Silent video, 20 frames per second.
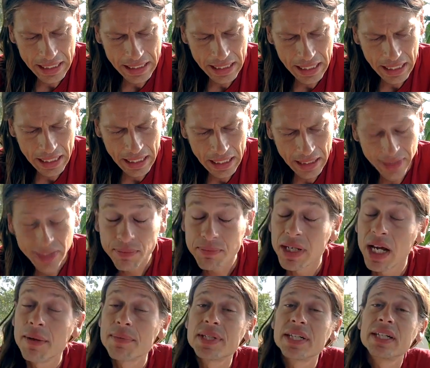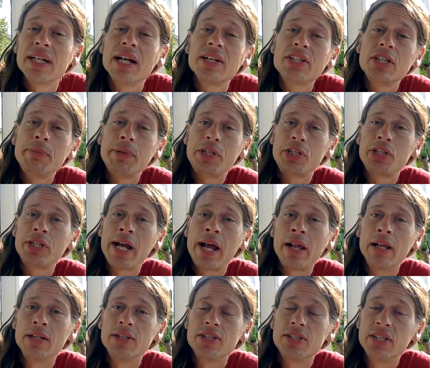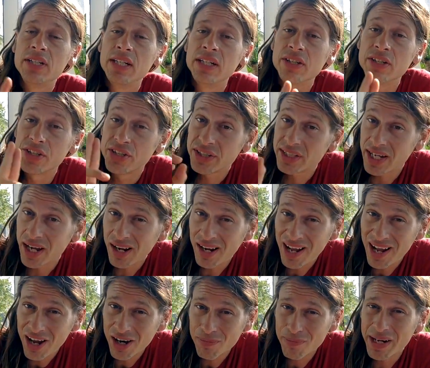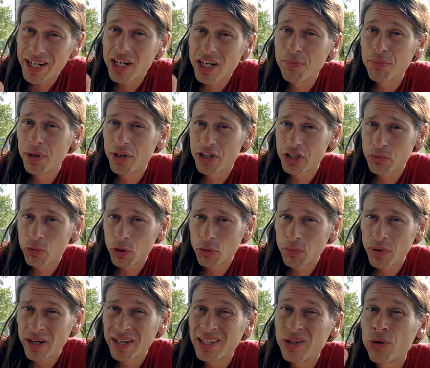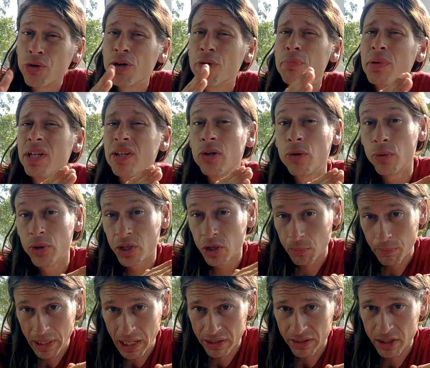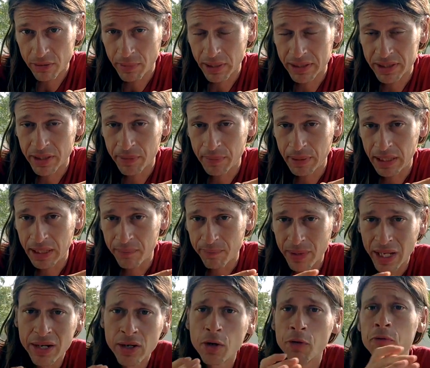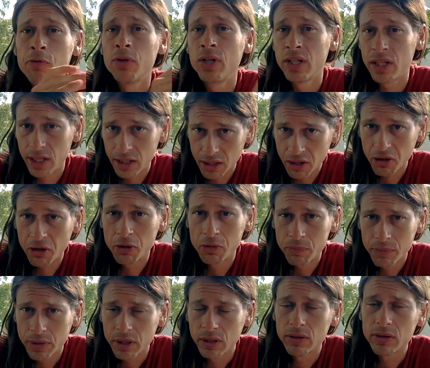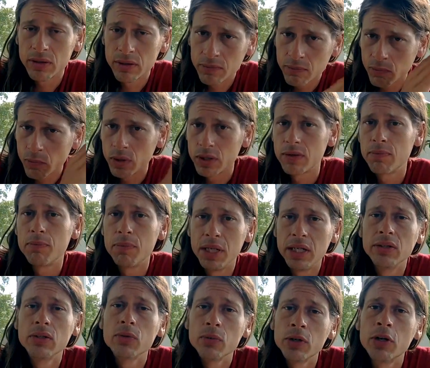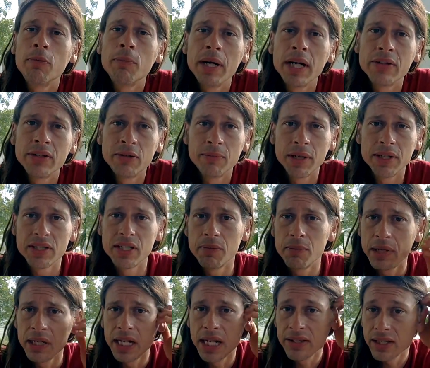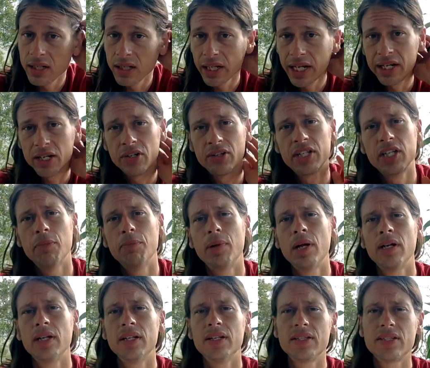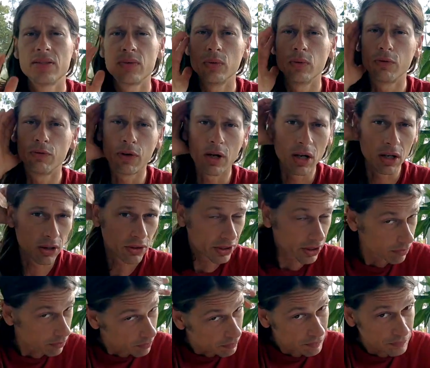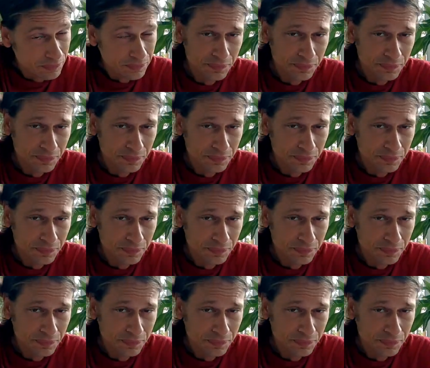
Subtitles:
Sometimes they can actually be challenged to either sell out, make a bunch more money, or to be the real man they're meant to be. And hopefully they go with being the real man they're meant to be. And then later the abundance will follow them.